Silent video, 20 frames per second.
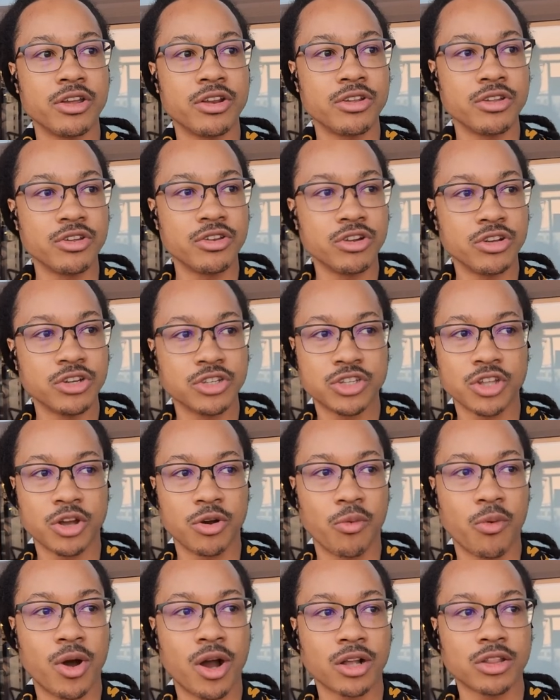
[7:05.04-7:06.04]
You, you just
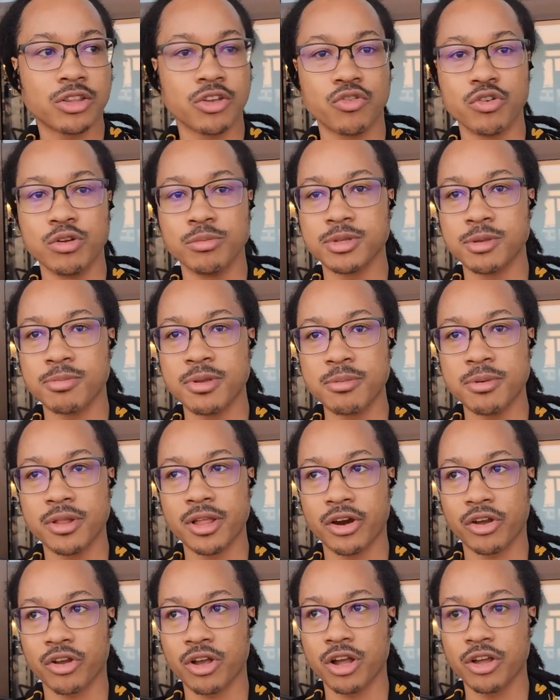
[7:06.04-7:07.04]
don't walk to groups of people
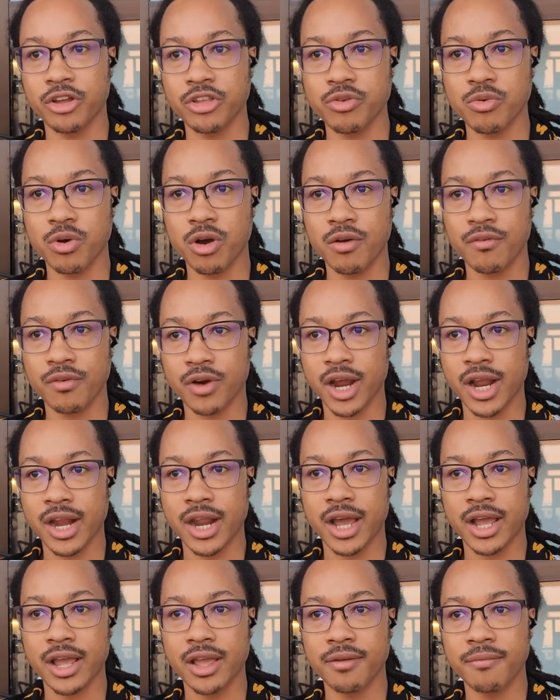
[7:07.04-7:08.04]
that are calling you over at
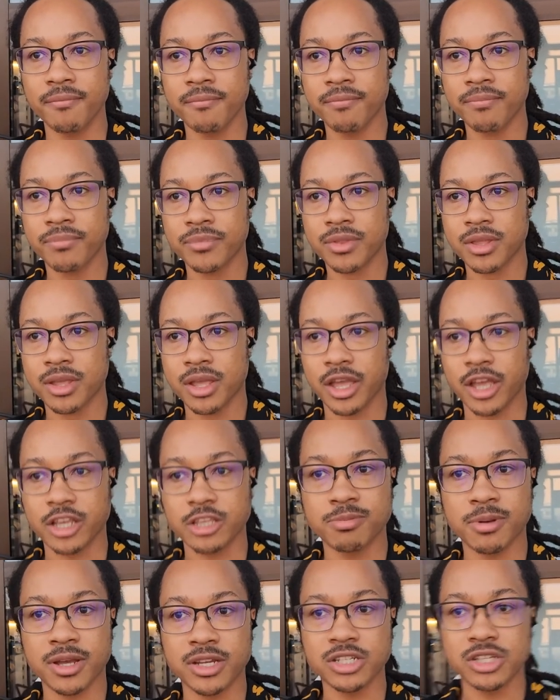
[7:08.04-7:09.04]
night,
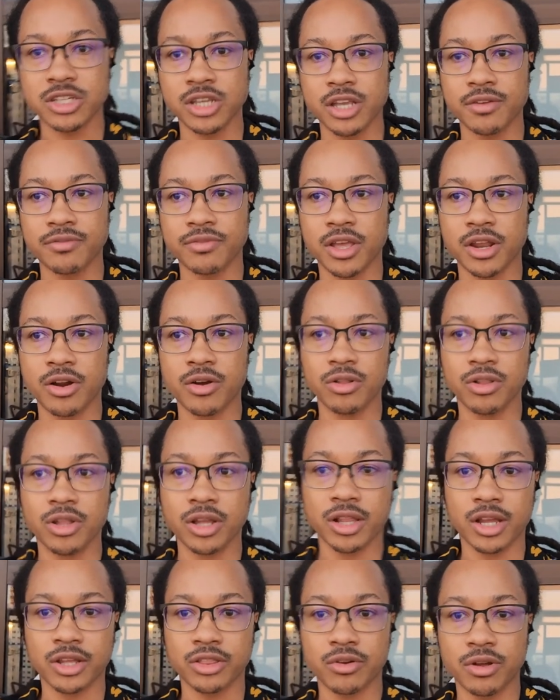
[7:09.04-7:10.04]
especially if they don't
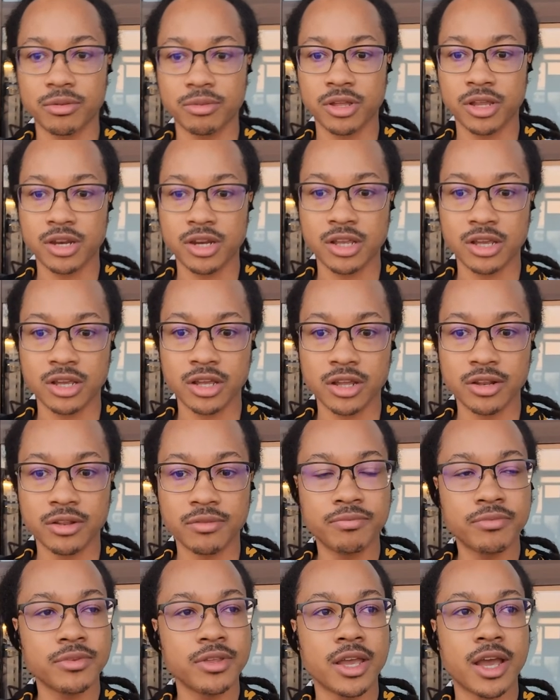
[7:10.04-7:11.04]
look like they're up to any good.
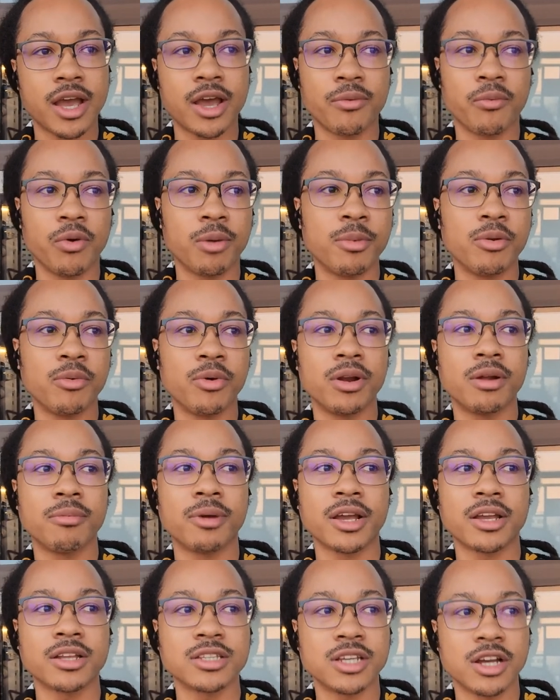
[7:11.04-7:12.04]
He had women with him.
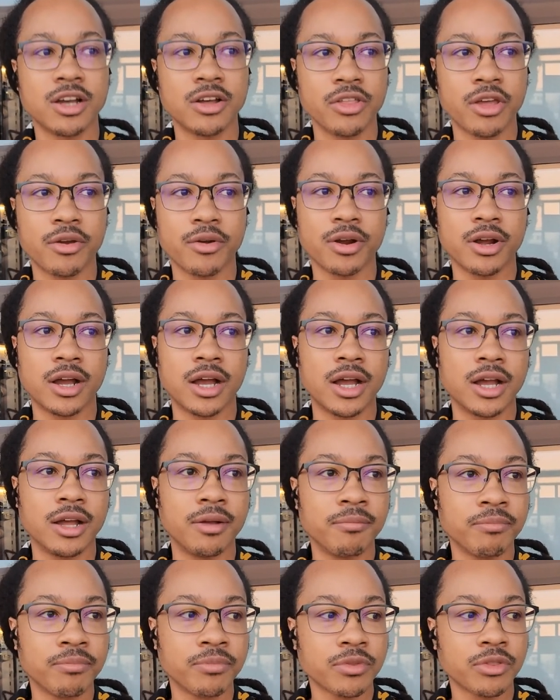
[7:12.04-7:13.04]
I could tell they were uh,
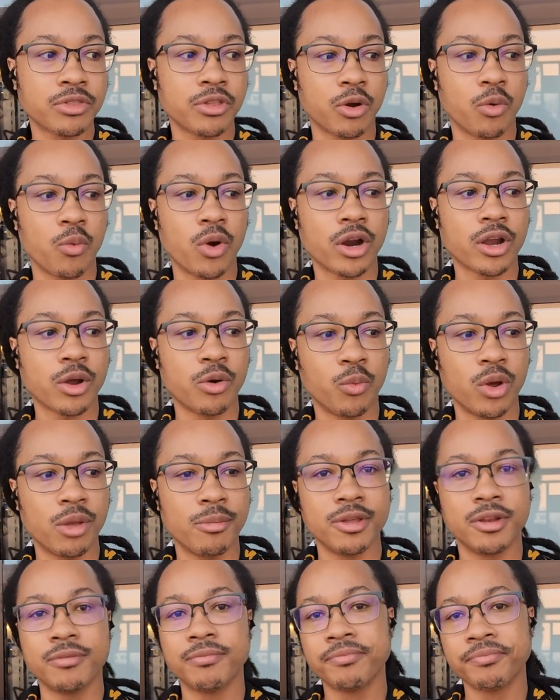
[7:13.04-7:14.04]
they're working
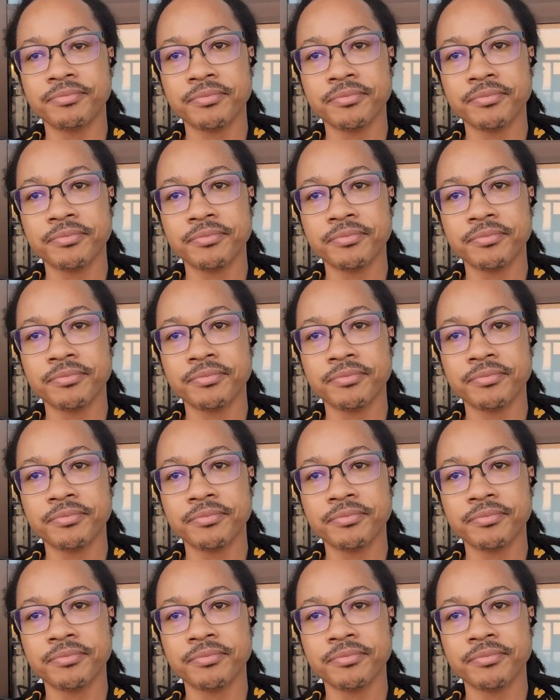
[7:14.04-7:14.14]
women,